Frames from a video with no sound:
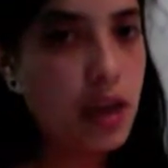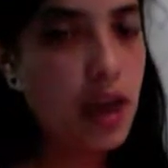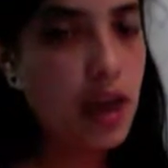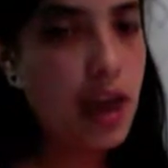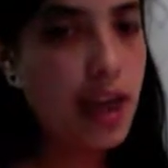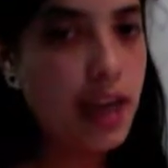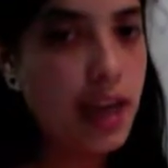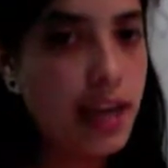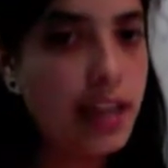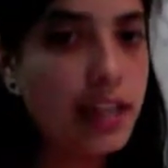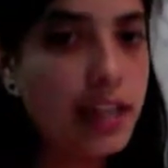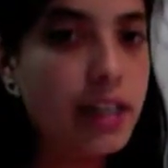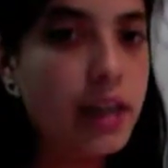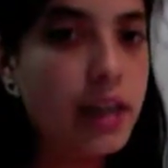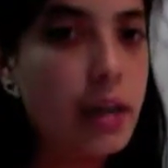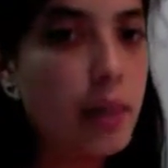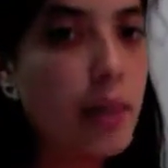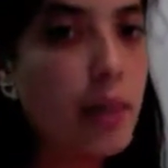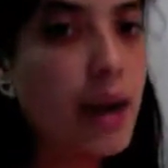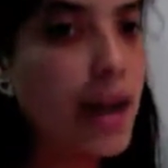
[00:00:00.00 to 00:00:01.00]
And
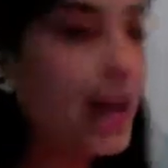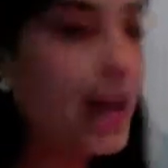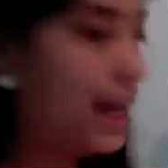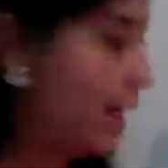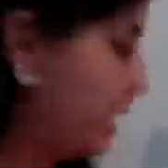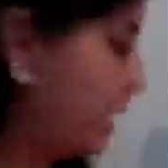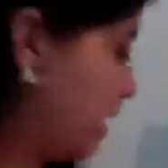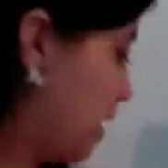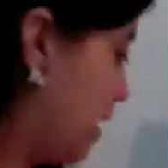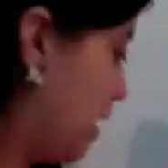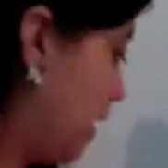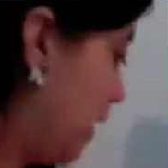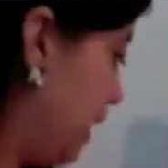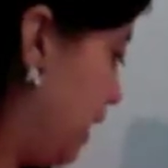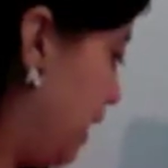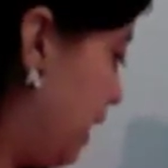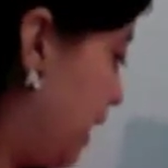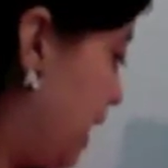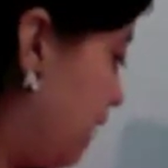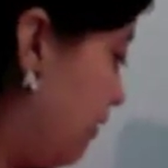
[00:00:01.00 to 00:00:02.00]
by
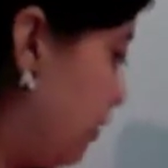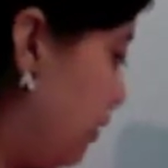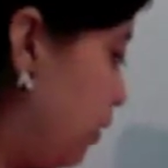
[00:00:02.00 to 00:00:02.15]
level